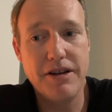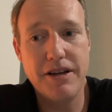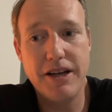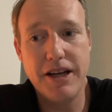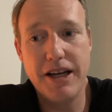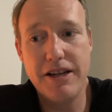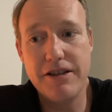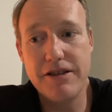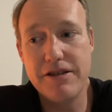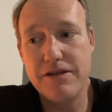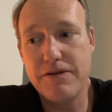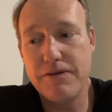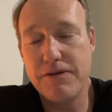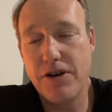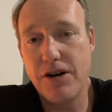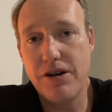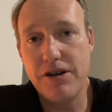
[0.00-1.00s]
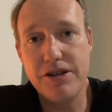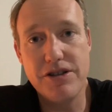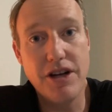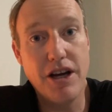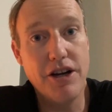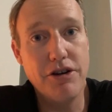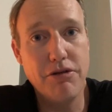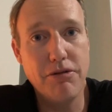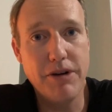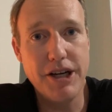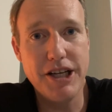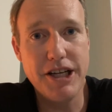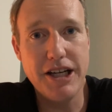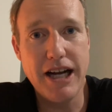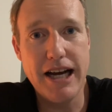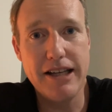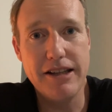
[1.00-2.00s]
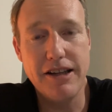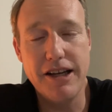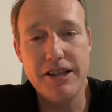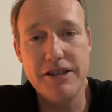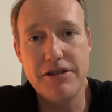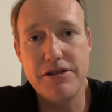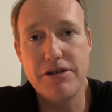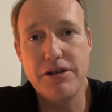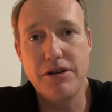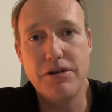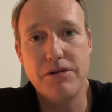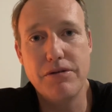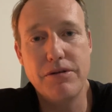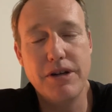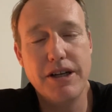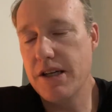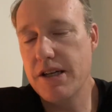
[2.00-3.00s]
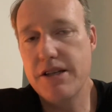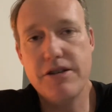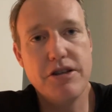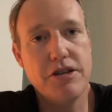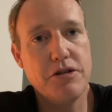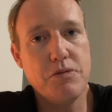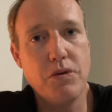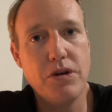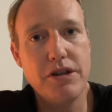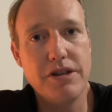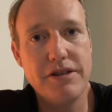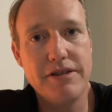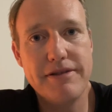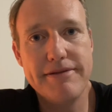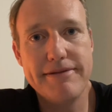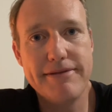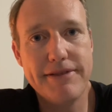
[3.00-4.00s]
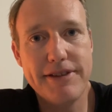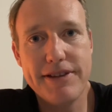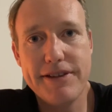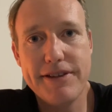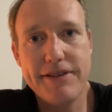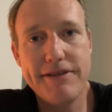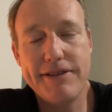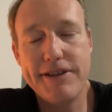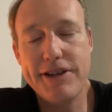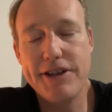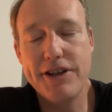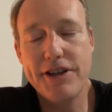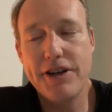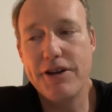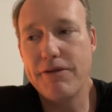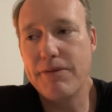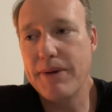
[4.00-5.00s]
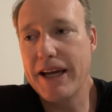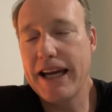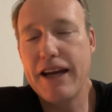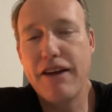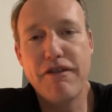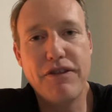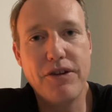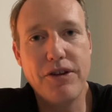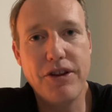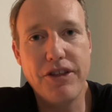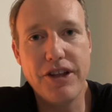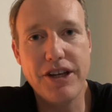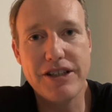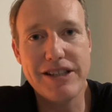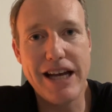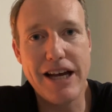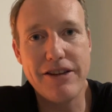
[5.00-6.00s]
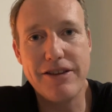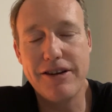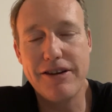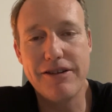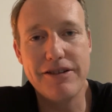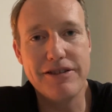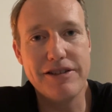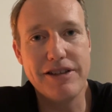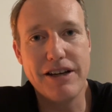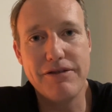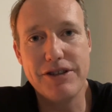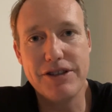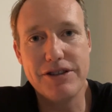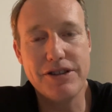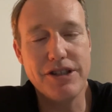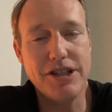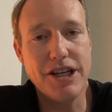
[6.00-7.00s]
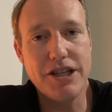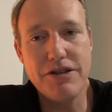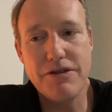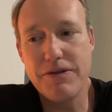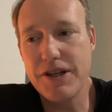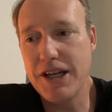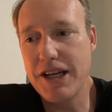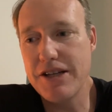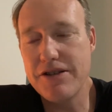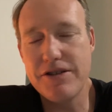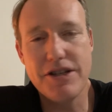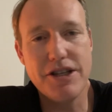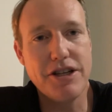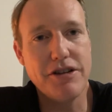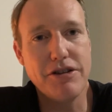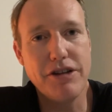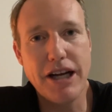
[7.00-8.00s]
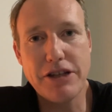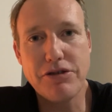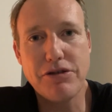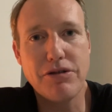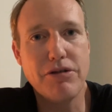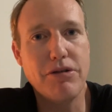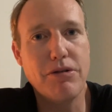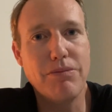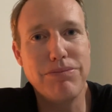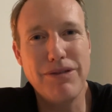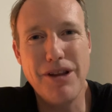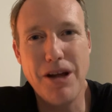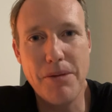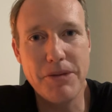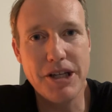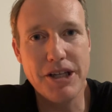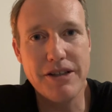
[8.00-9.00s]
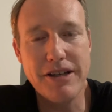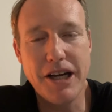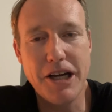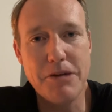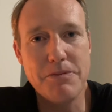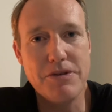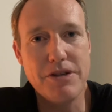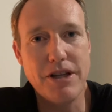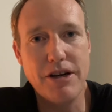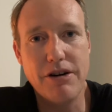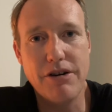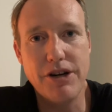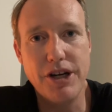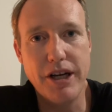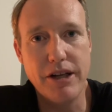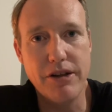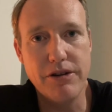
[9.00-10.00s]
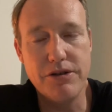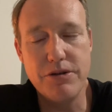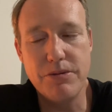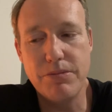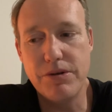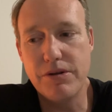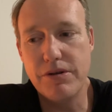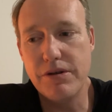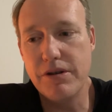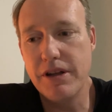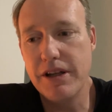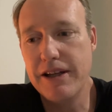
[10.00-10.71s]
as far as underwriting guidelines. So easiest one, a handful of things out there is obviously HVAC, electrical, plumbing types that are ineligible,